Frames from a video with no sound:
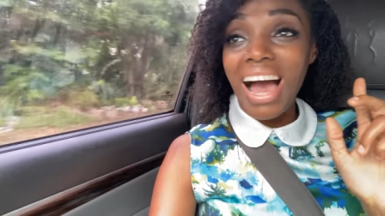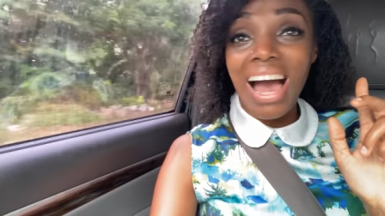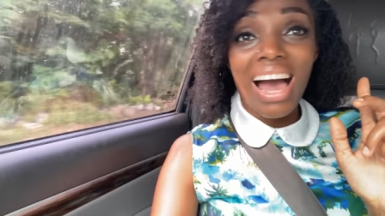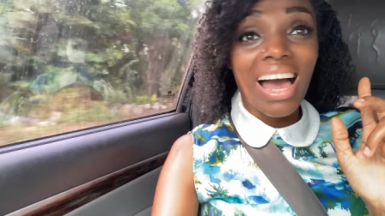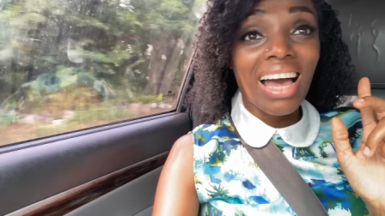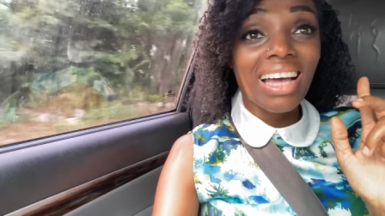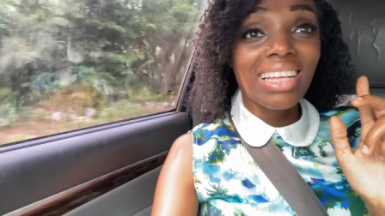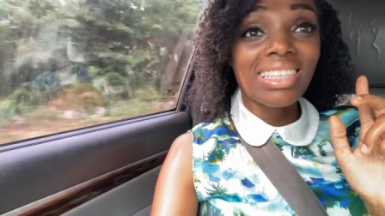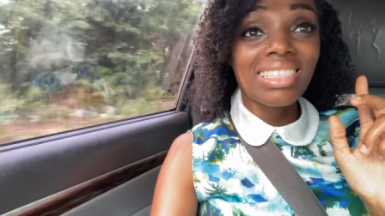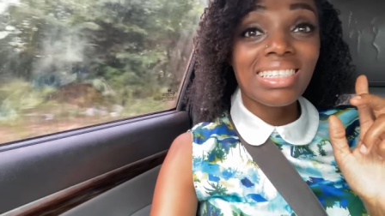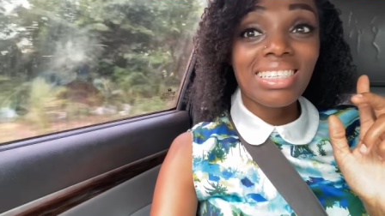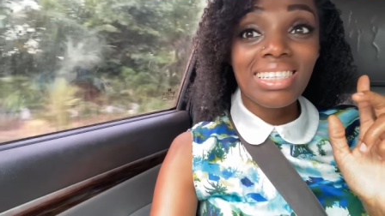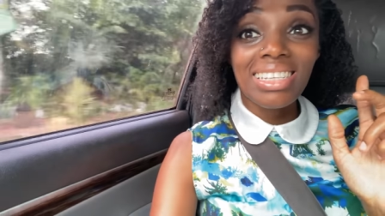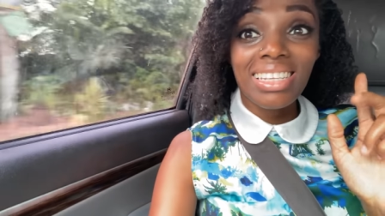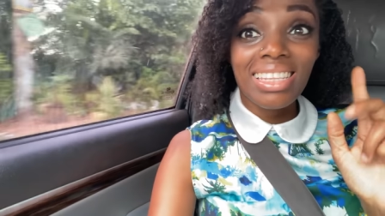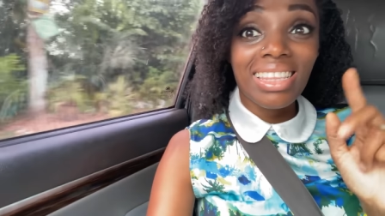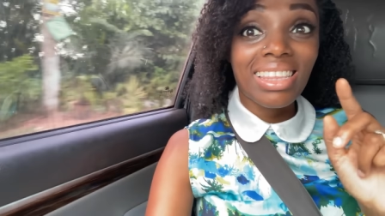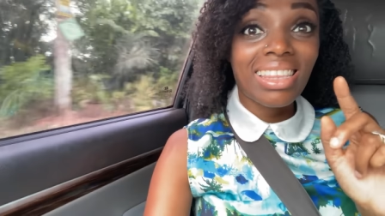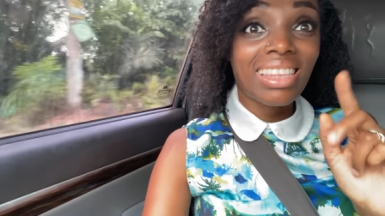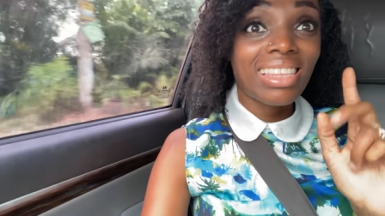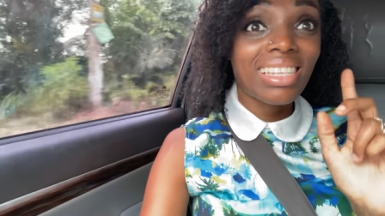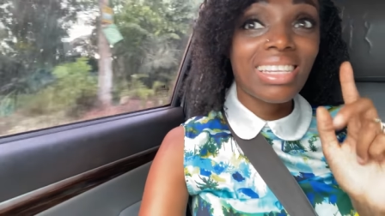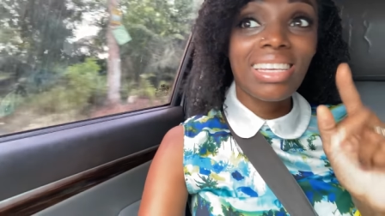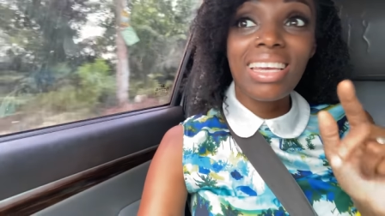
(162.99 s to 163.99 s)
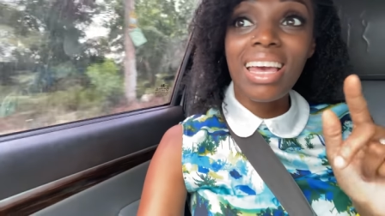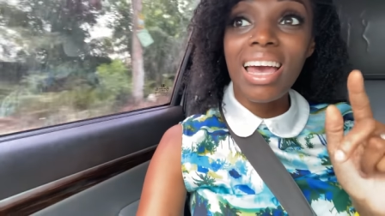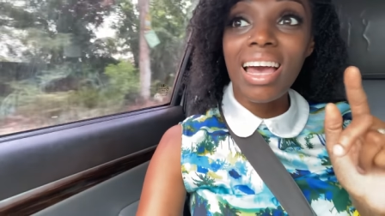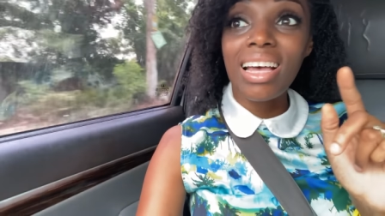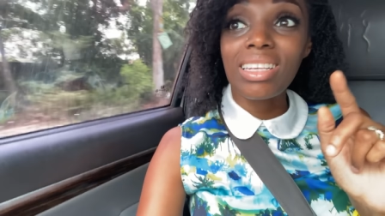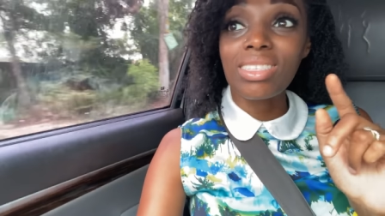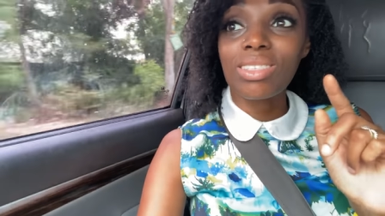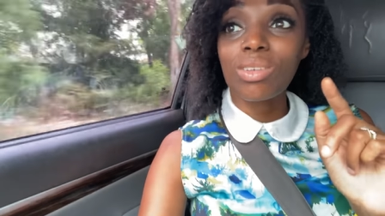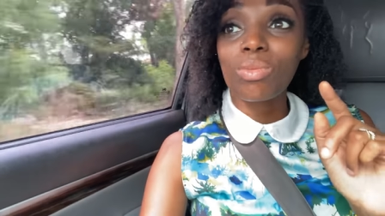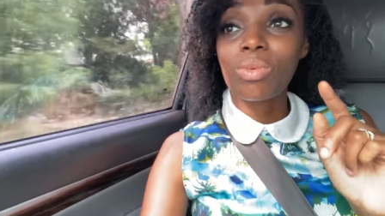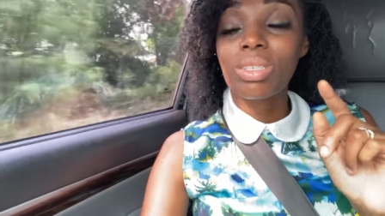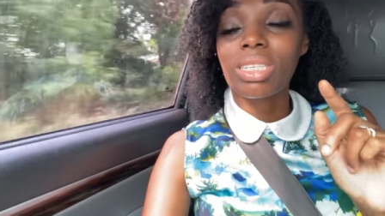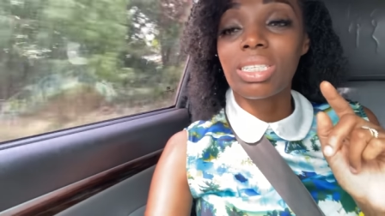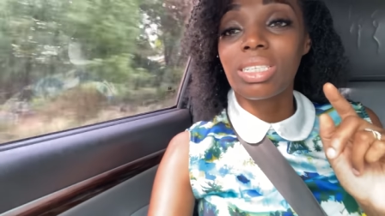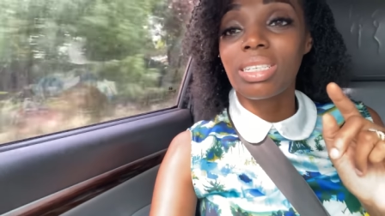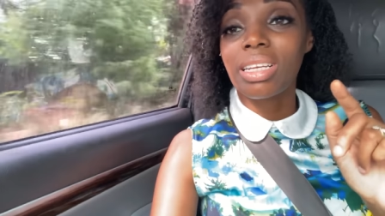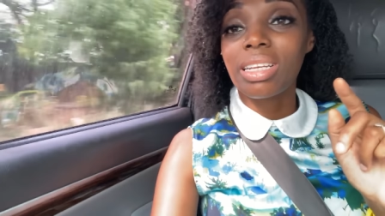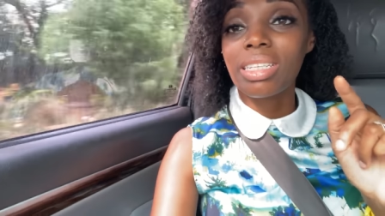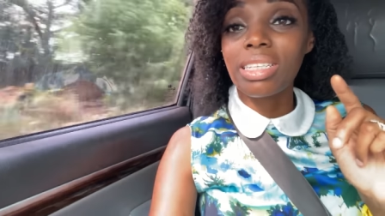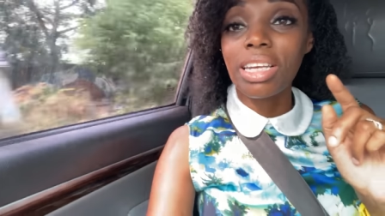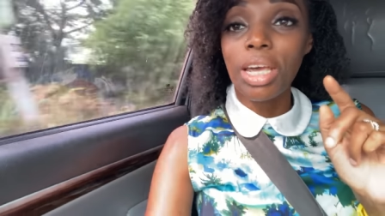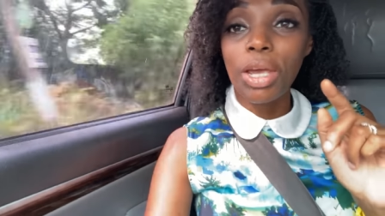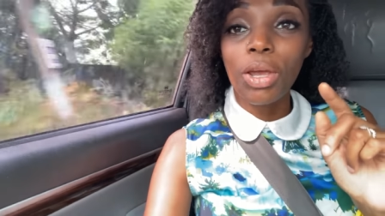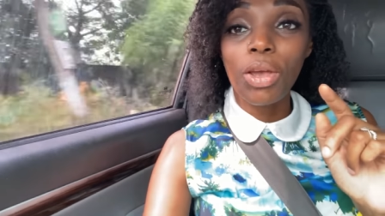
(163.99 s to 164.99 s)
And yeah, so we're just
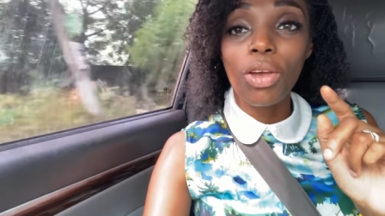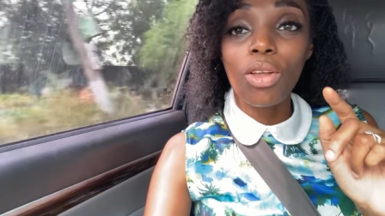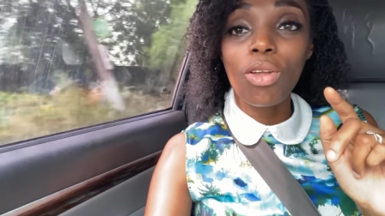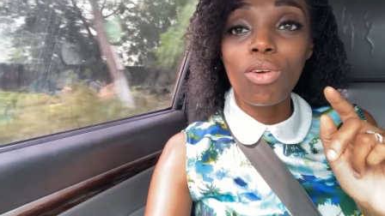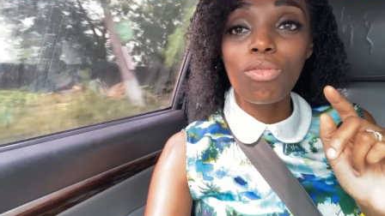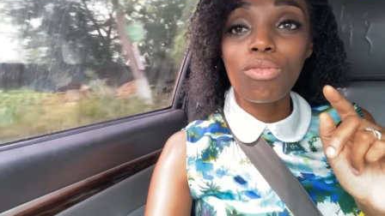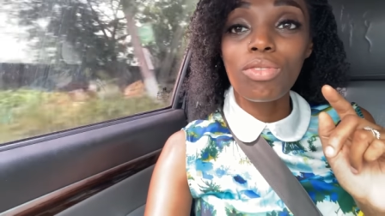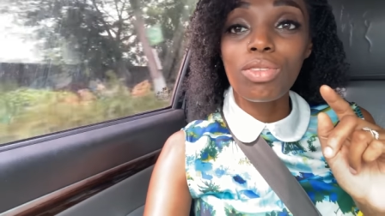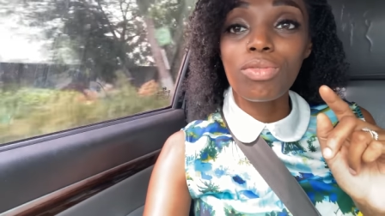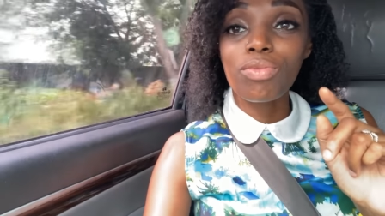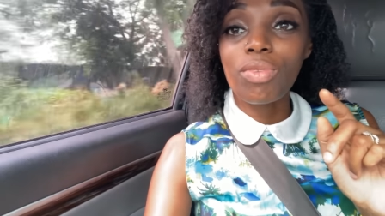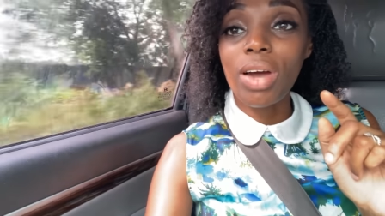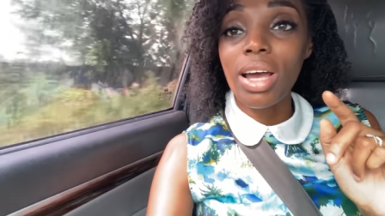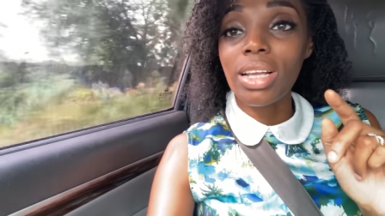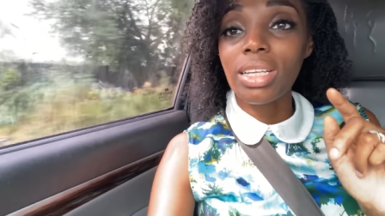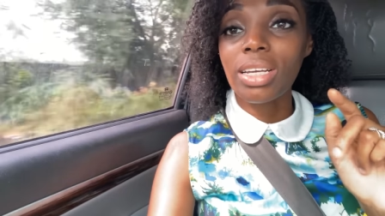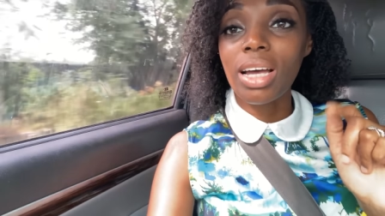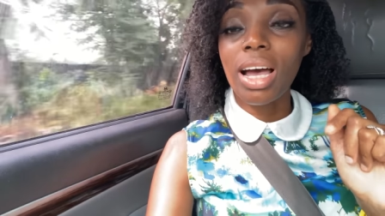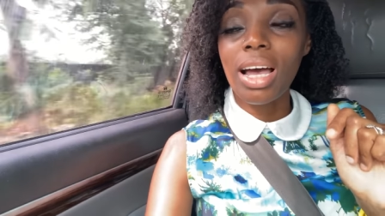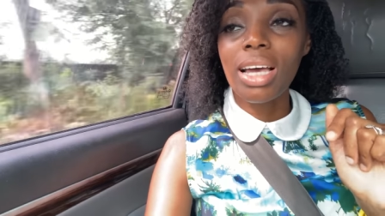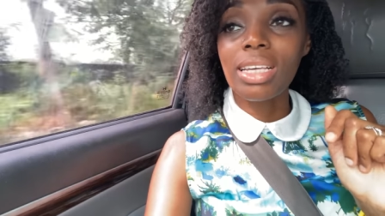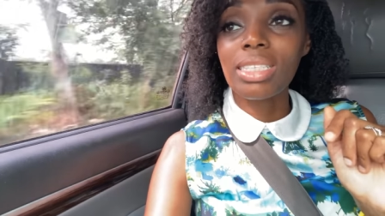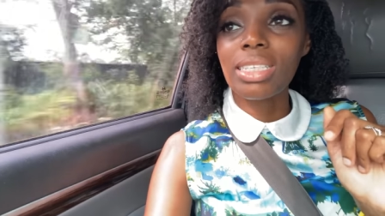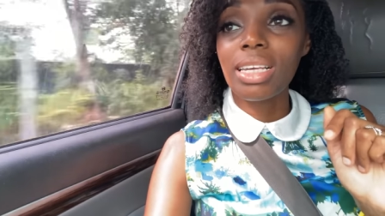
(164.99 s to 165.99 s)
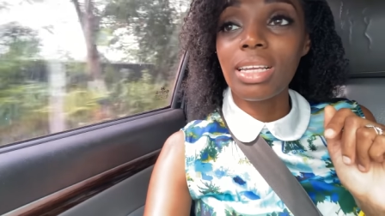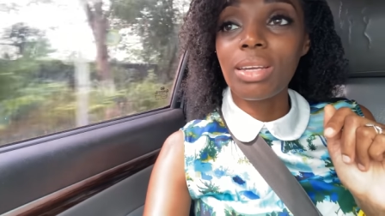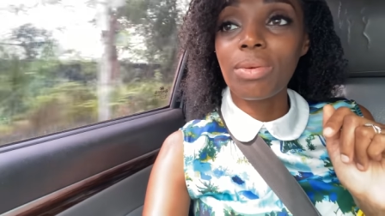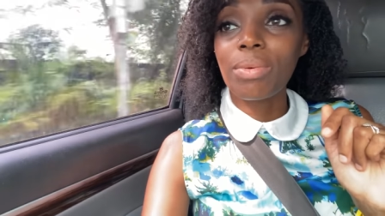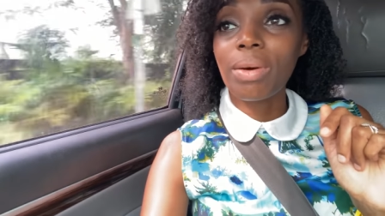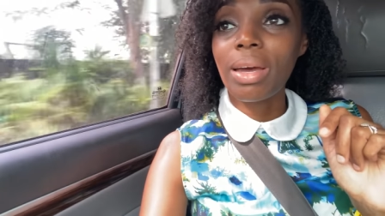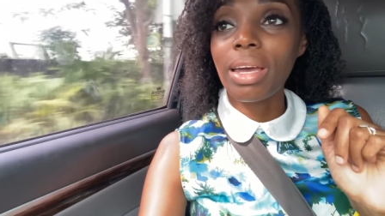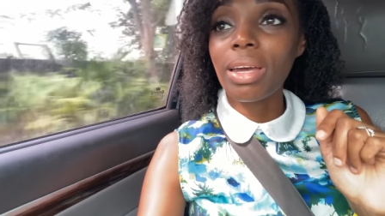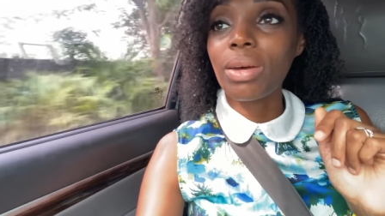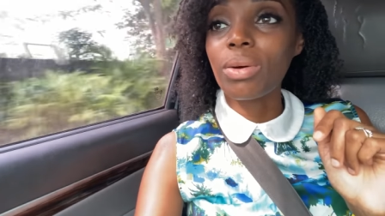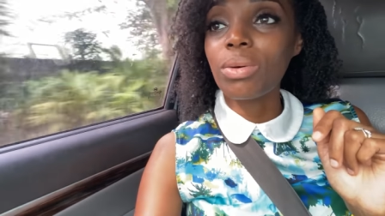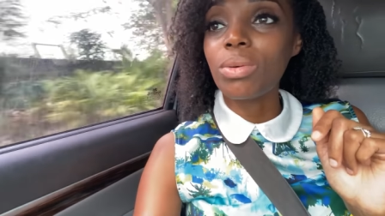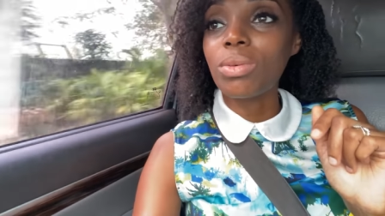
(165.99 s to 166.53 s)
going to take you along for the ride, guys, anyway.